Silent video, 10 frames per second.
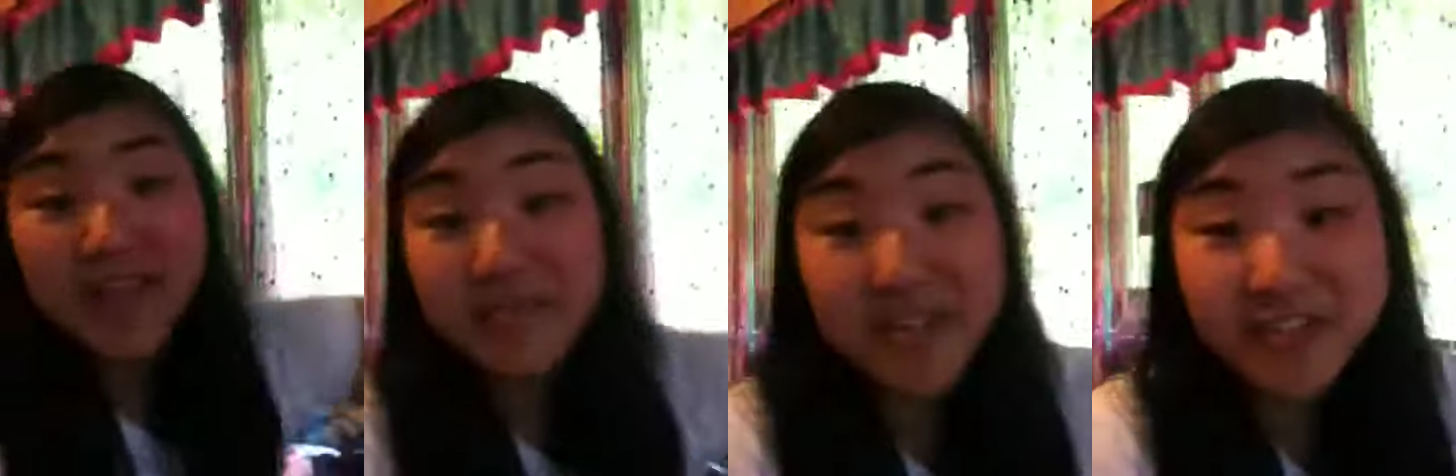
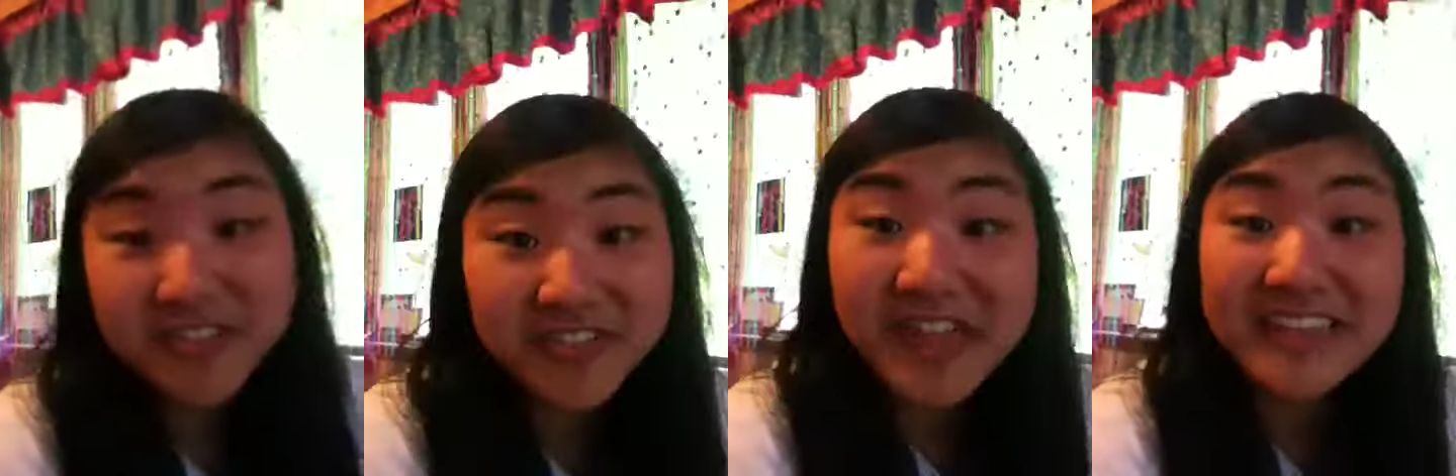I'm not
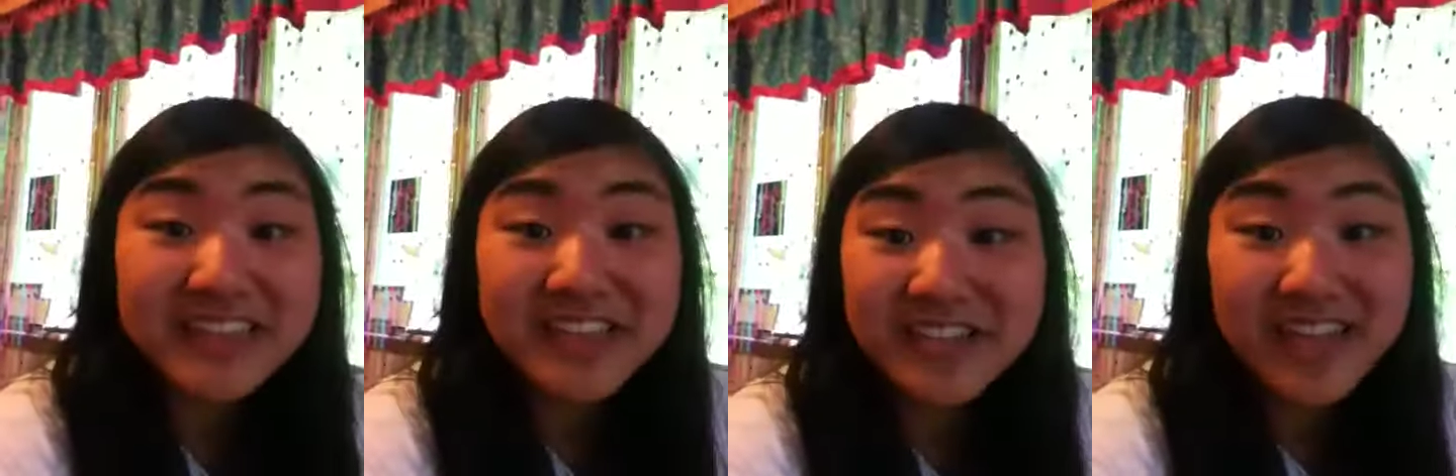showing you guys
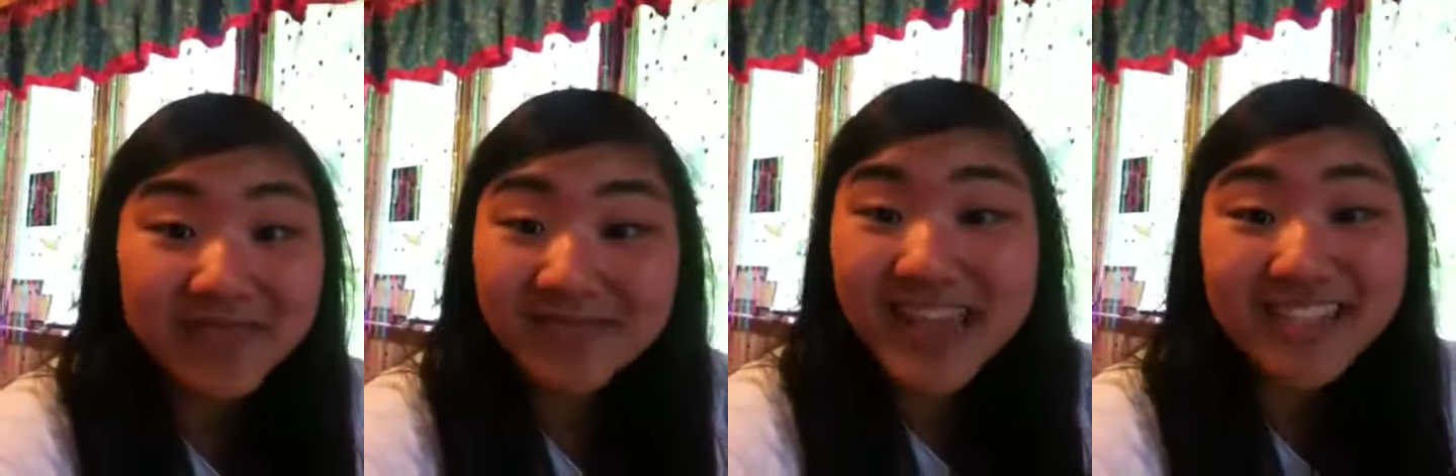the other side.
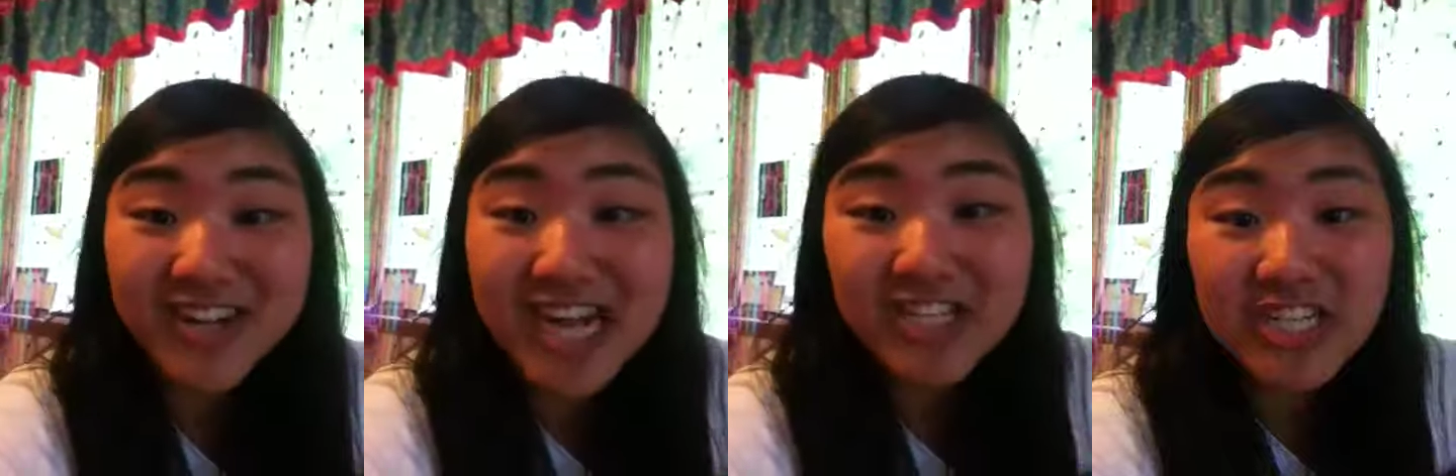It has
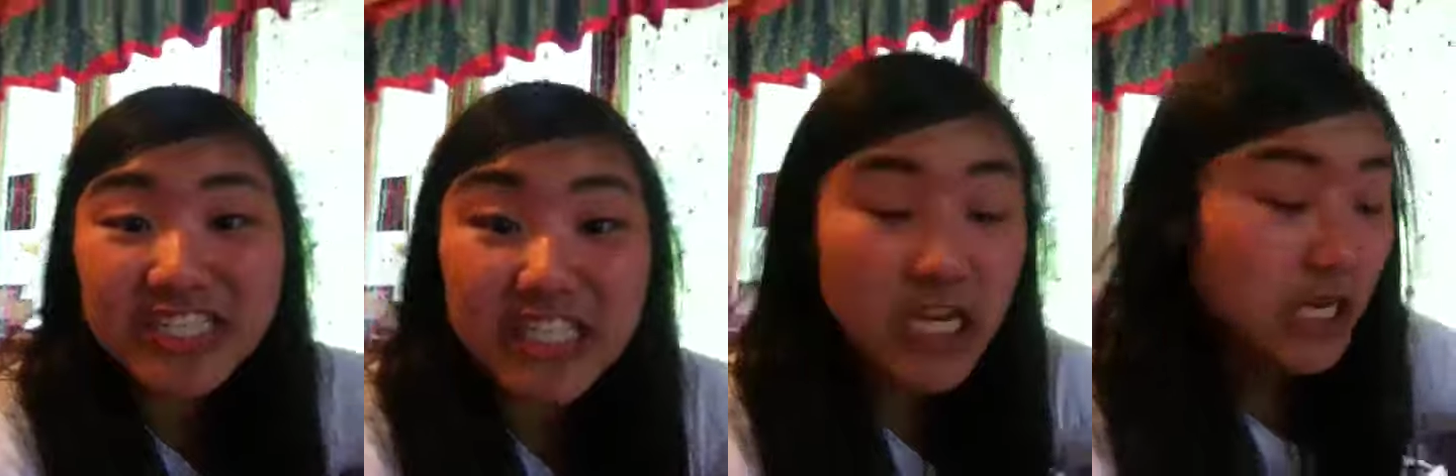our
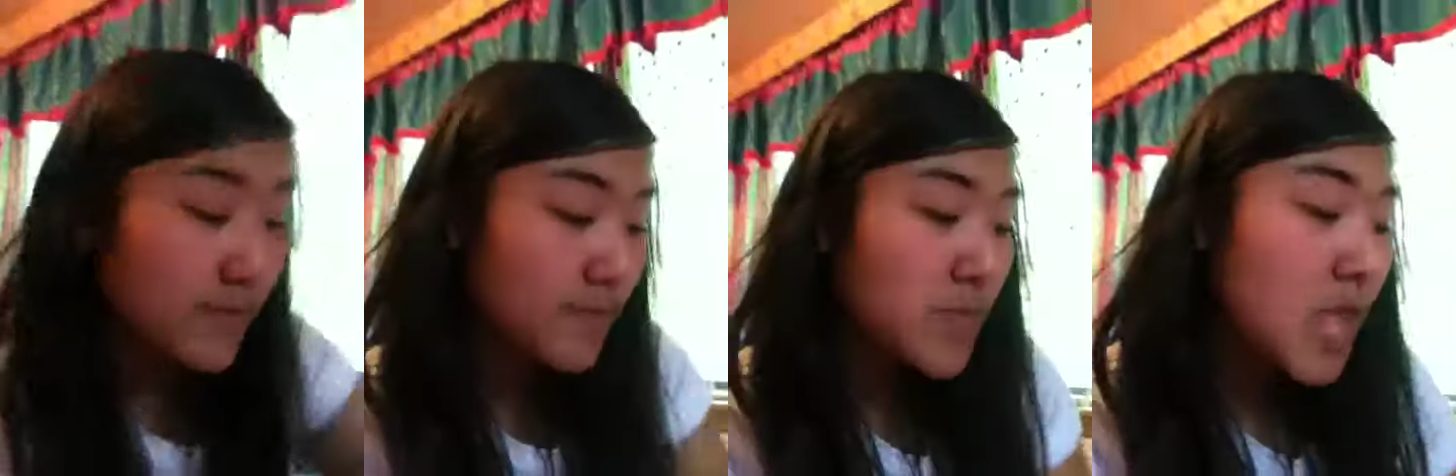addresses on it.
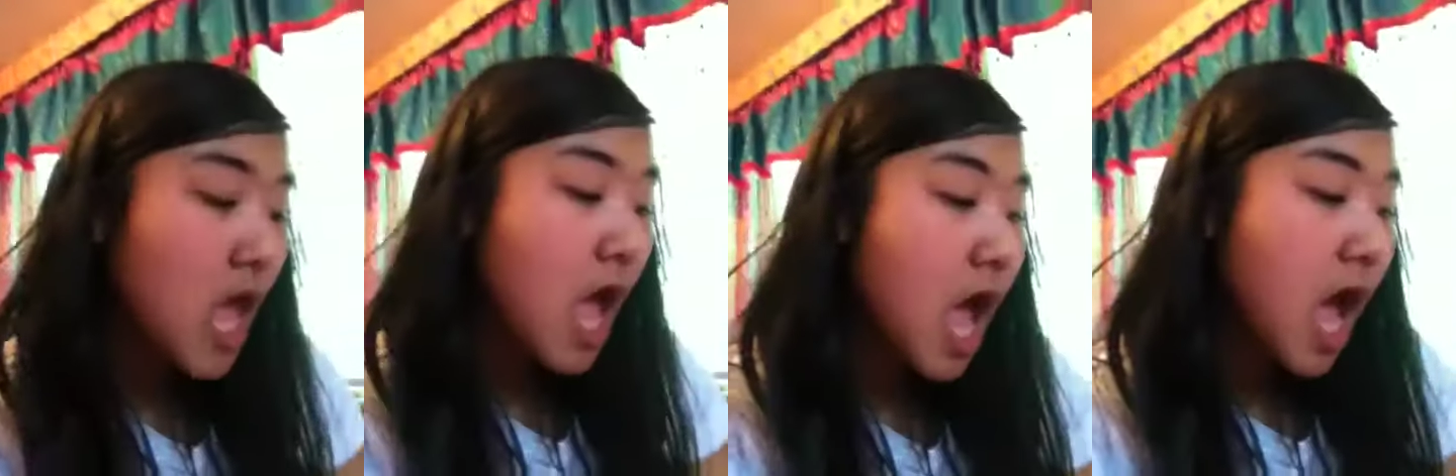
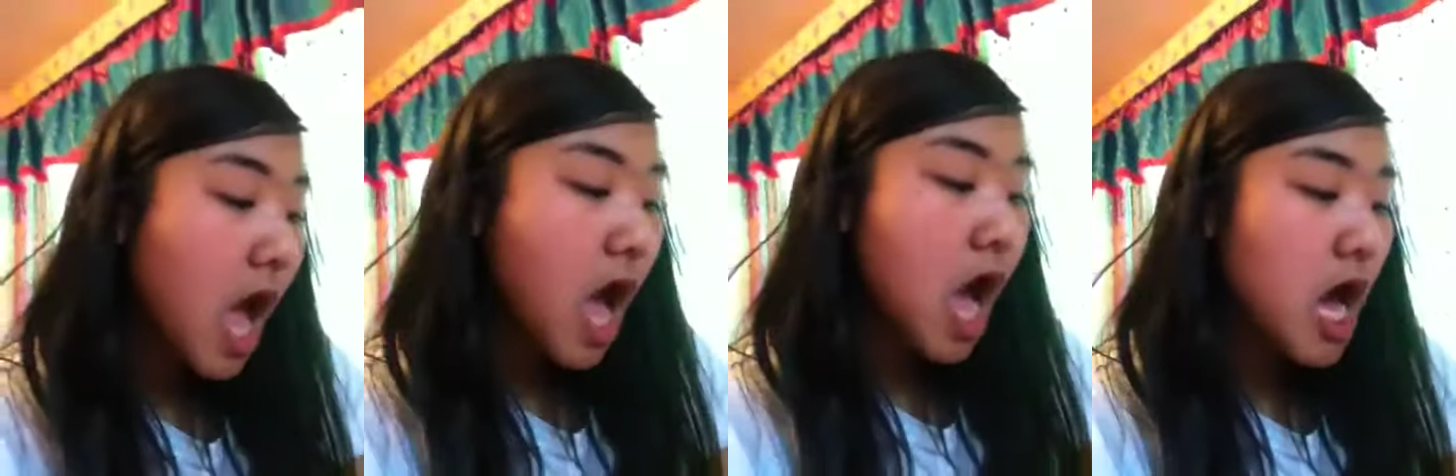
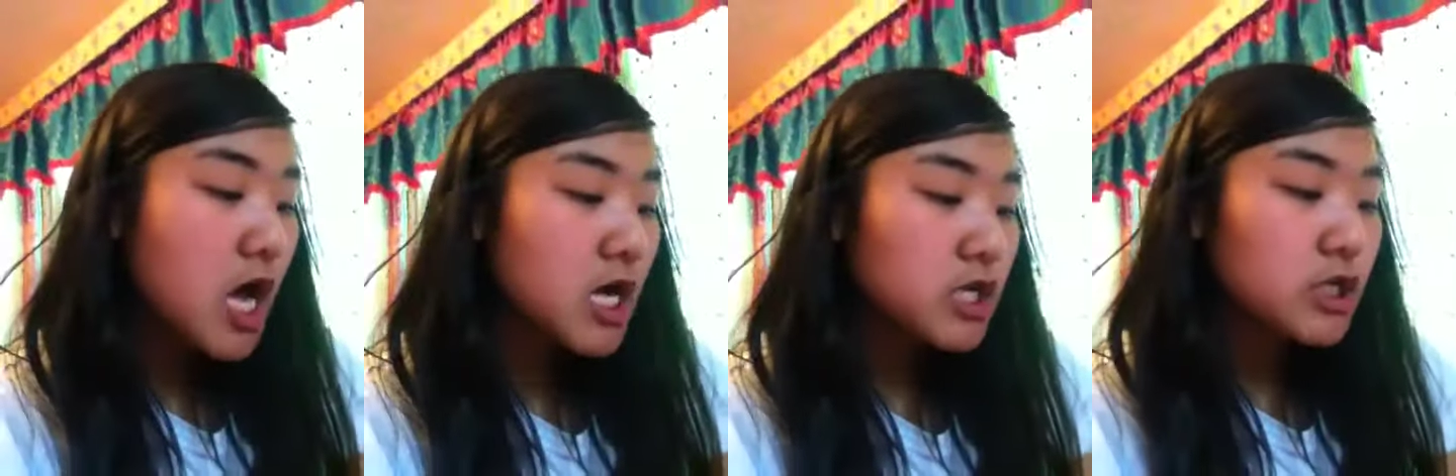
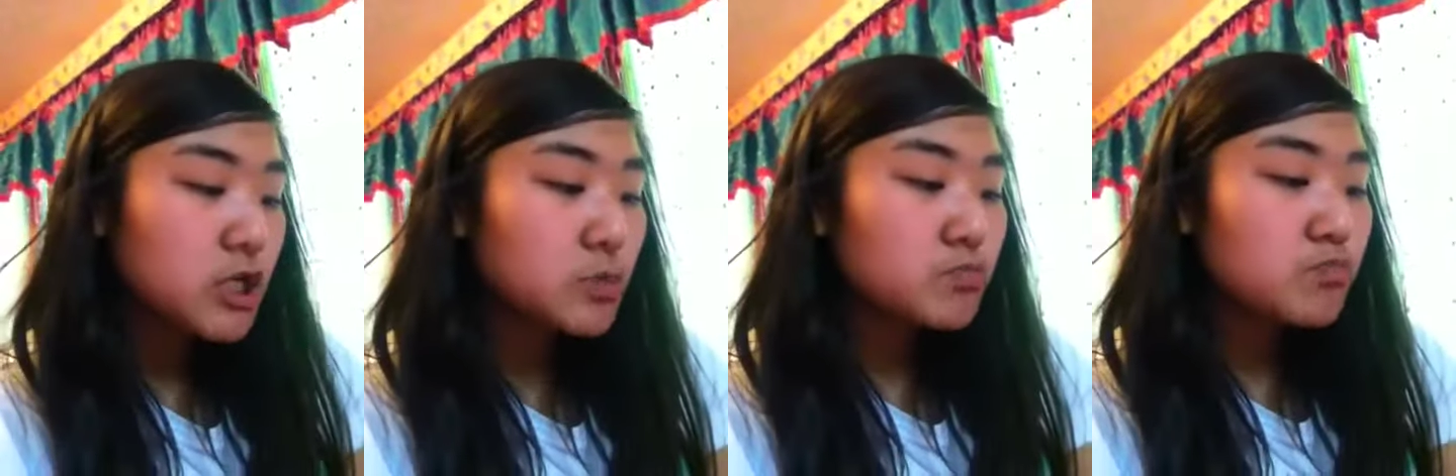
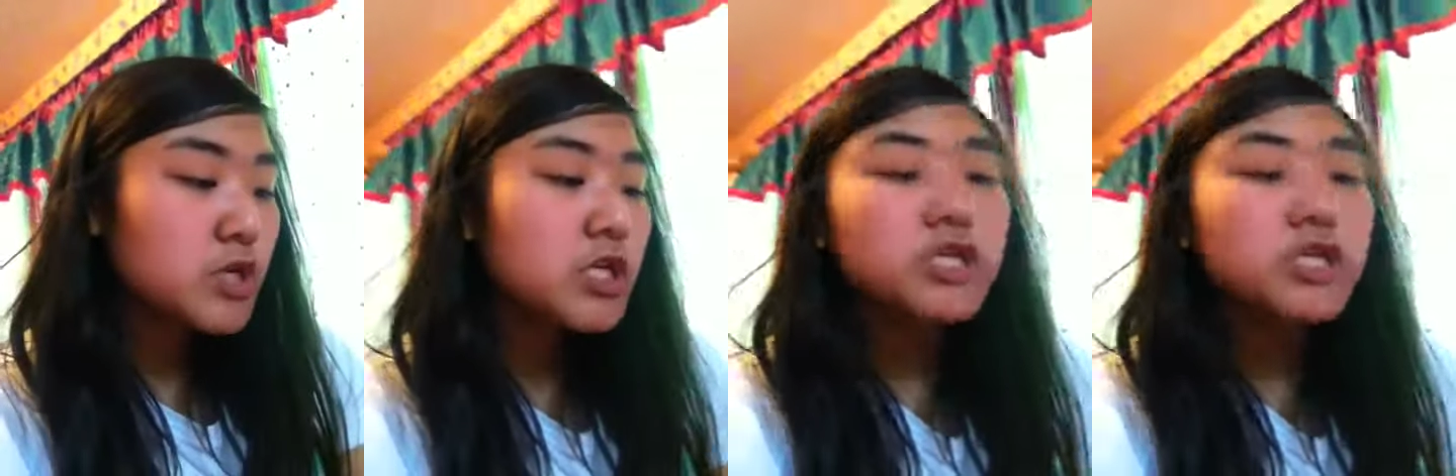Um,